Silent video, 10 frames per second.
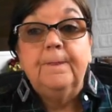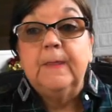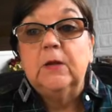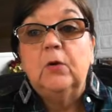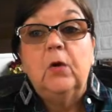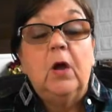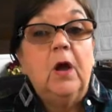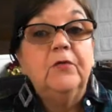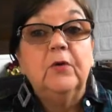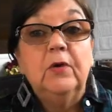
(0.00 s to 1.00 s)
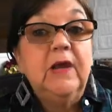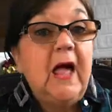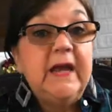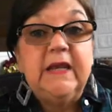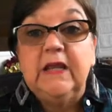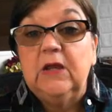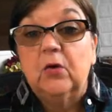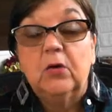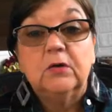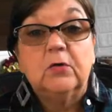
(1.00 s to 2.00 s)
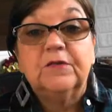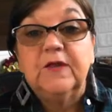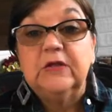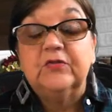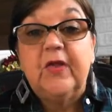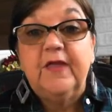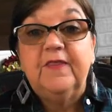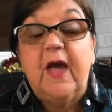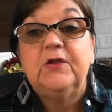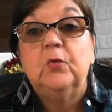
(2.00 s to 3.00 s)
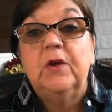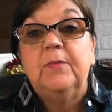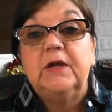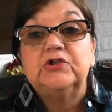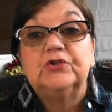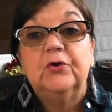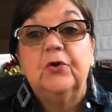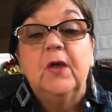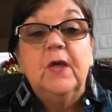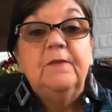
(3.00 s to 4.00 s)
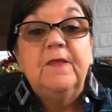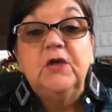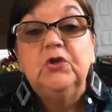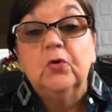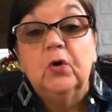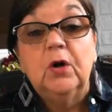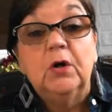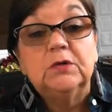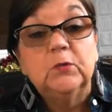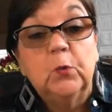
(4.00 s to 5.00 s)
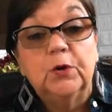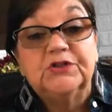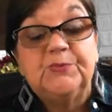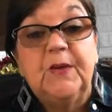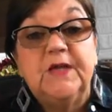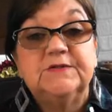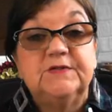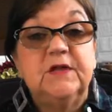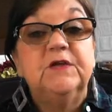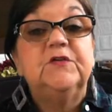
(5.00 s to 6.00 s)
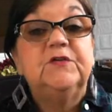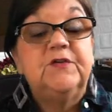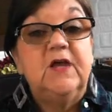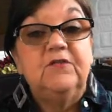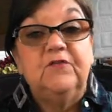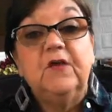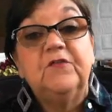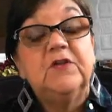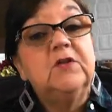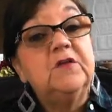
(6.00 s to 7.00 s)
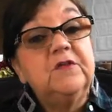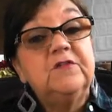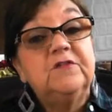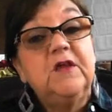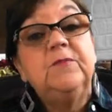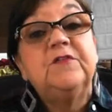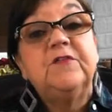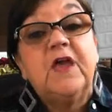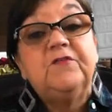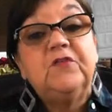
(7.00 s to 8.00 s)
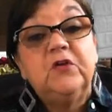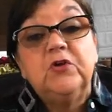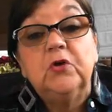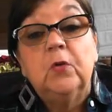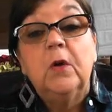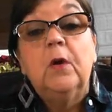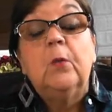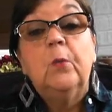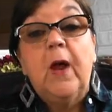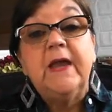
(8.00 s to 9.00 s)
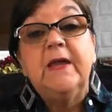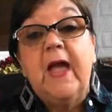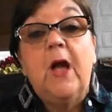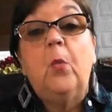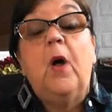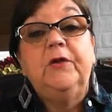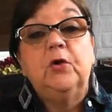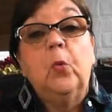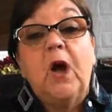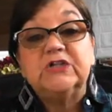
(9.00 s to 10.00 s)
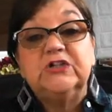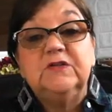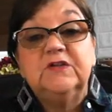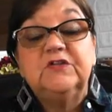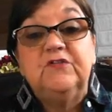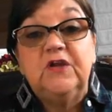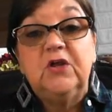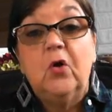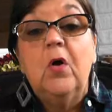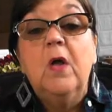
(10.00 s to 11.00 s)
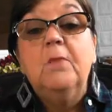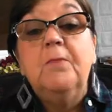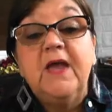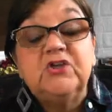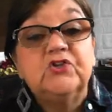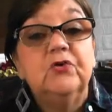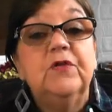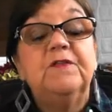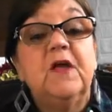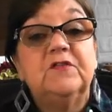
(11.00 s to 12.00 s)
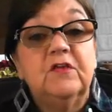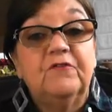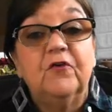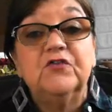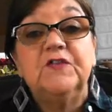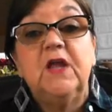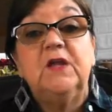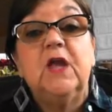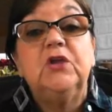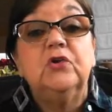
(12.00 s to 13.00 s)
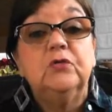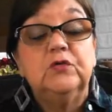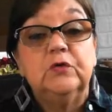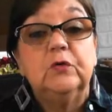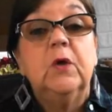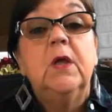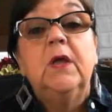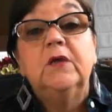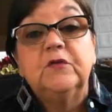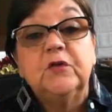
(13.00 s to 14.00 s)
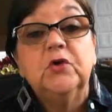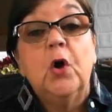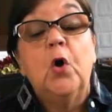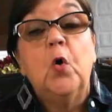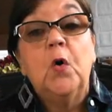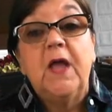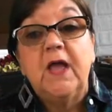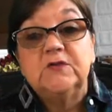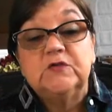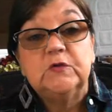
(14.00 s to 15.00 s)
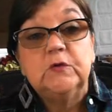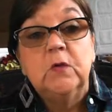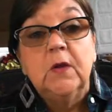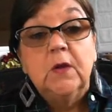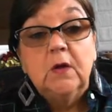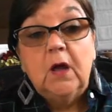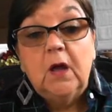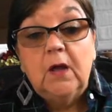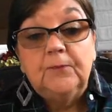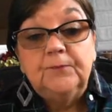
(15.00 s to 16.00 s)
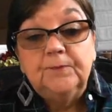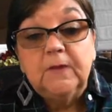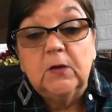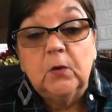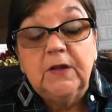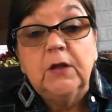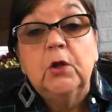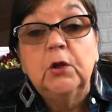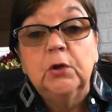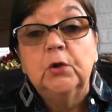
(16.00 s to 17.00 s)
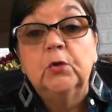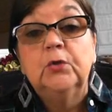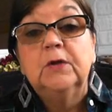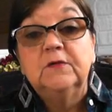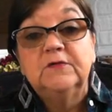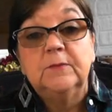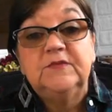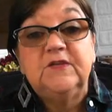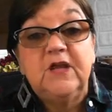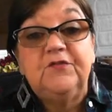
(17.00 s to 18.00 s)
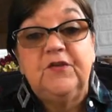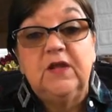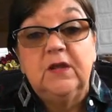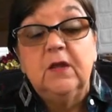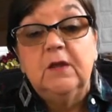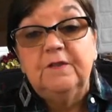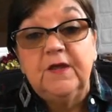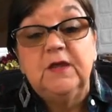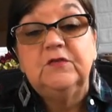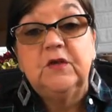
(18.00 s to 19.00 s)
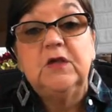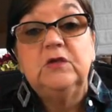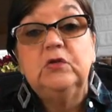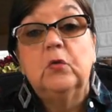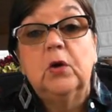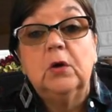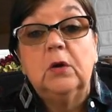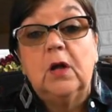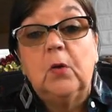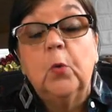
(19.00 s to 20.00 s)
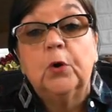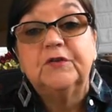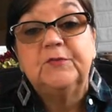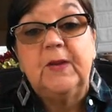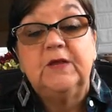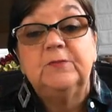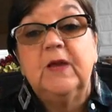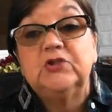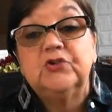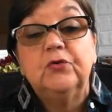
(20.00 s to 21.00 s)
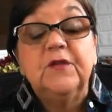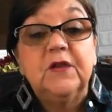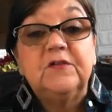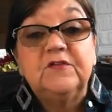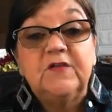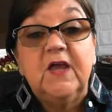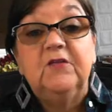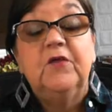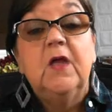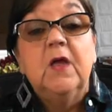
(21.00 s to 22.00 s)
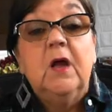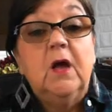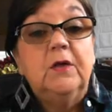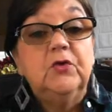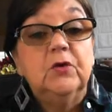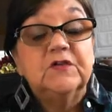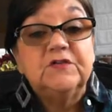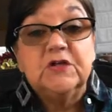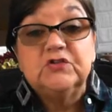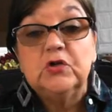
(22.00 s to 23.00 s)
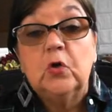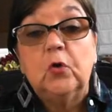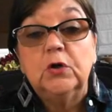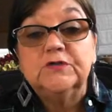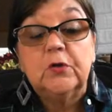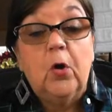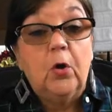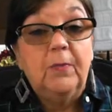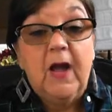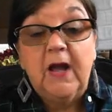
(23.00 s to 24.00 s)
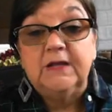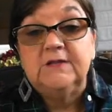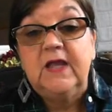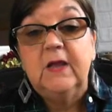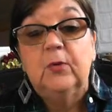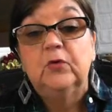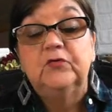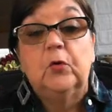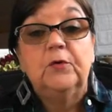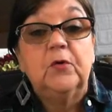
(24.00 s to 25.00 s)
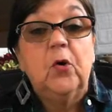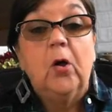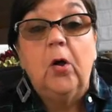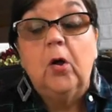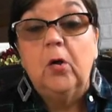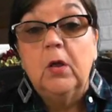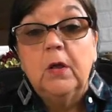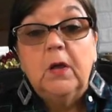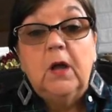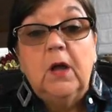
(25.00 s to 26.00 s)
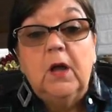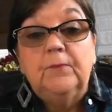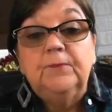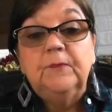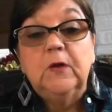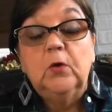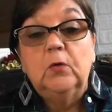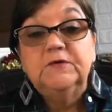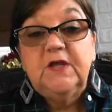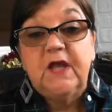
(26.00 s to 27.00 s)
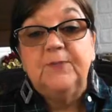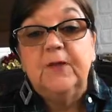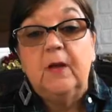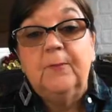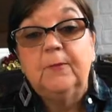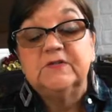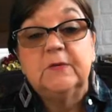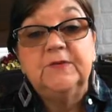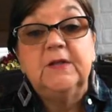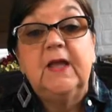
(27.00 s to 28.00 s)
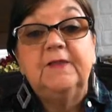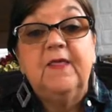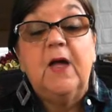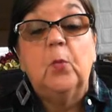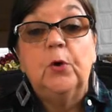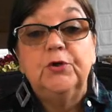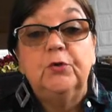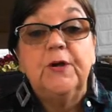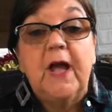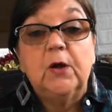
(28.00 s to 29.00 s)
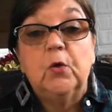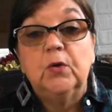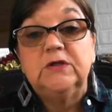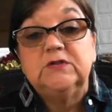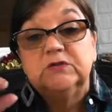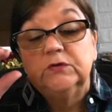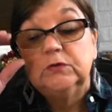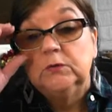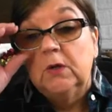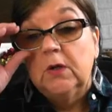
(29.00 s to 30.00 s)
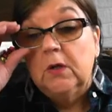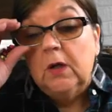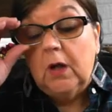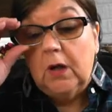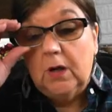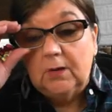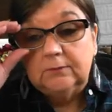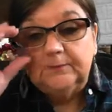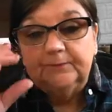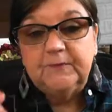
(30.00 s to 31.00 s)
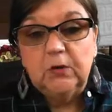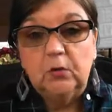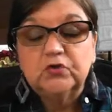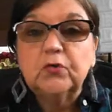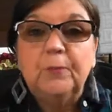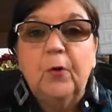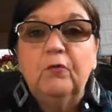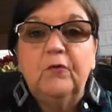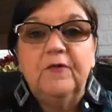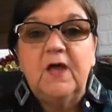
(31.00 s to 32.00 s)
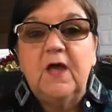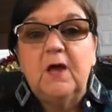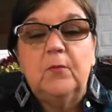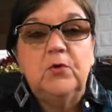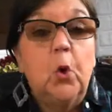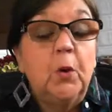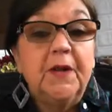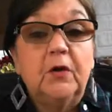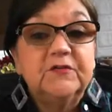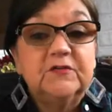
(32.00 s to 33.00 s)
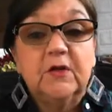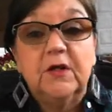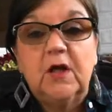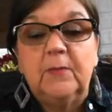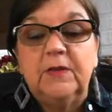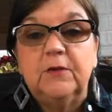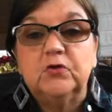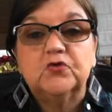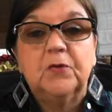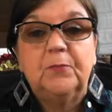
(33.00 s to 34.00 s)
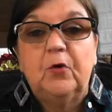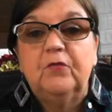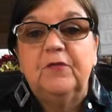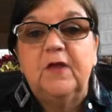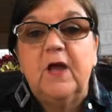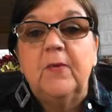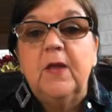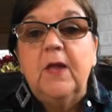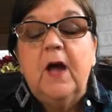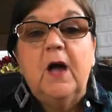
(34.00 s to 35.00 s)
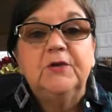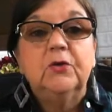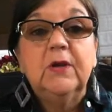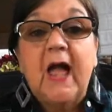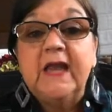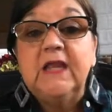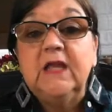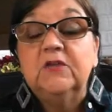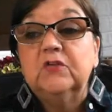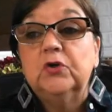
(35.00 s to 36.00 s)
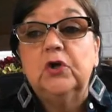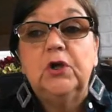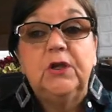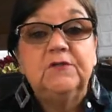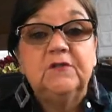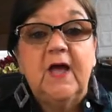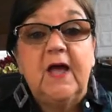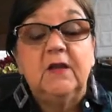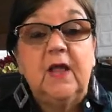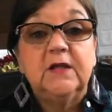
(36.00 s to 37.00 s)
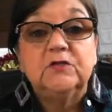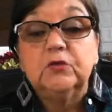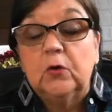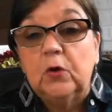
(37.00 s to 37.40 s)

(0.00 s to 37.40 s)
you know, other lighting or things like that. You want to make sure that your workspace is safe. If it doesn't seem safe to you right now while you're watching this video, make sure that that's the first thing that you do, is to go and to you know, include some safety things in your workspace. Make sure that it's safe. Your extension cords are all behind tables, or they're all you know, taped up or something like that, where you're not going to you know, trip over them, or no one else is going to come in there and trip over them. Your lighting is good. It's not like too